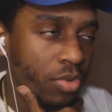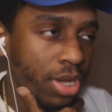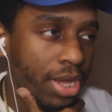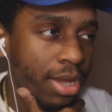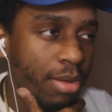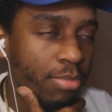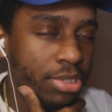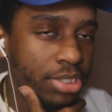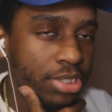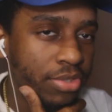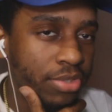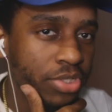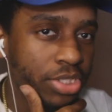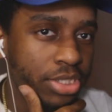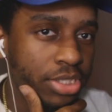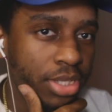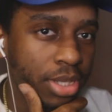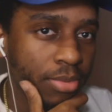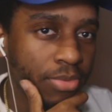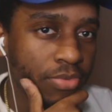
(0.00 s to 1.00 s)
What happens if
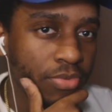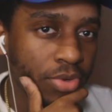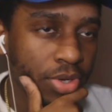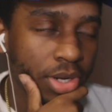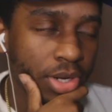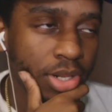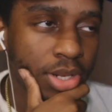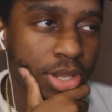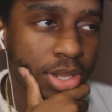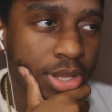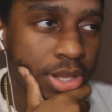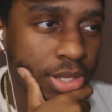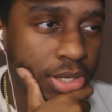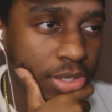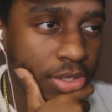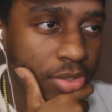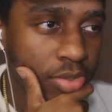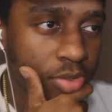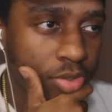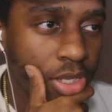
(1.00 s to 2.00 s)
he steps foot on
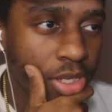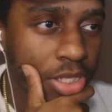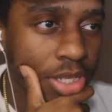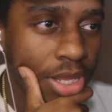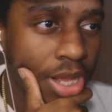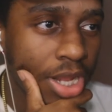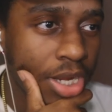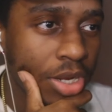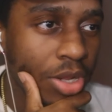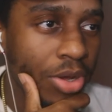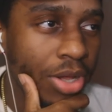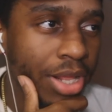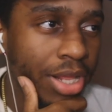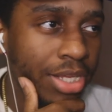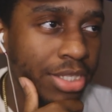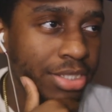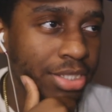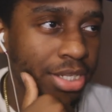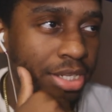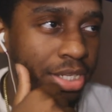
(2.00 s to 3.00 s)
land?
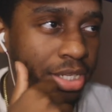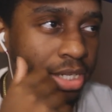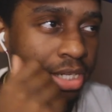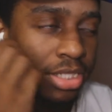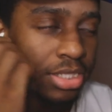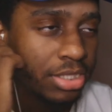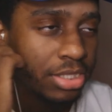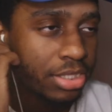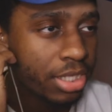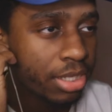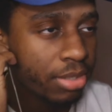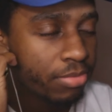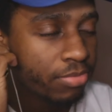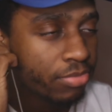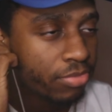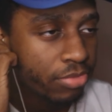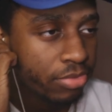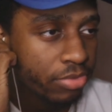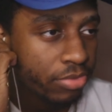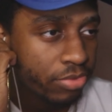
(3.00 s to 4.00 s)
I said he couldn't step
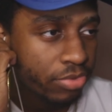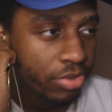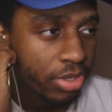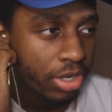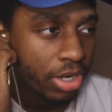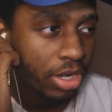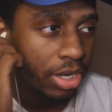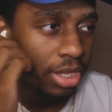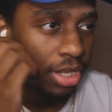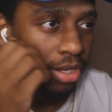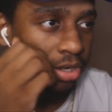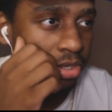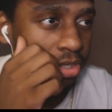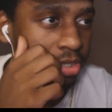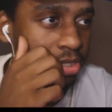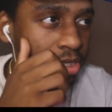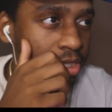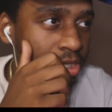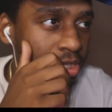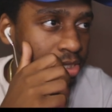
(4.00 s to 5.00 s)
foot on land
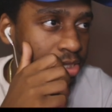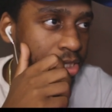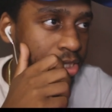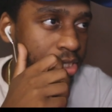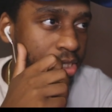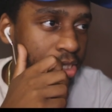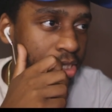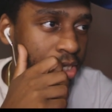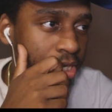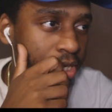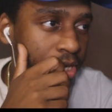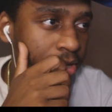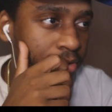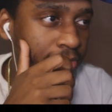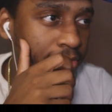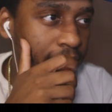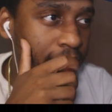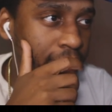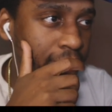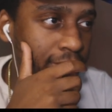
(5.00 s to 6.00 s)
in
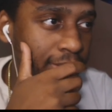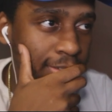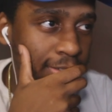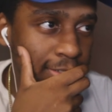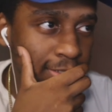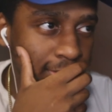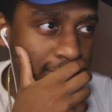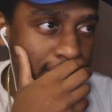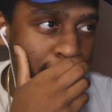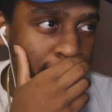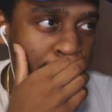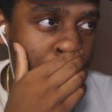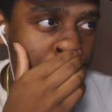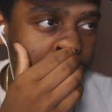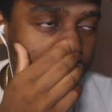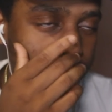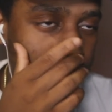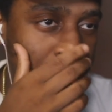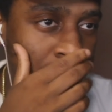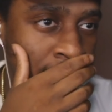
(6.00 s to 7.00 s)
every 10 years,
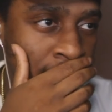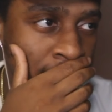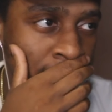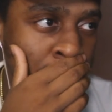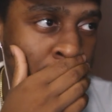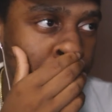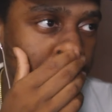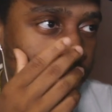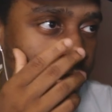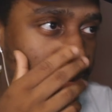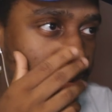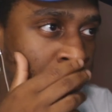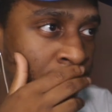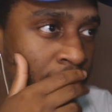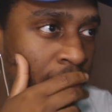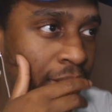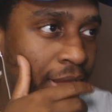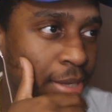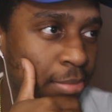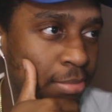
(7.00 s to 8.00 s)
but
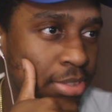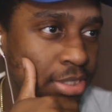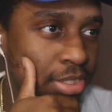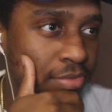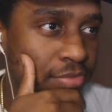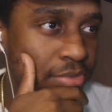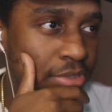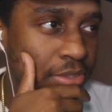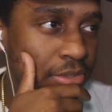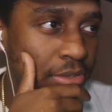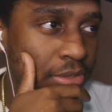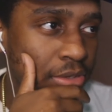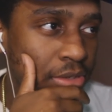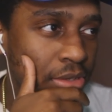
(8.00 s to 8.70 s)
what happens if he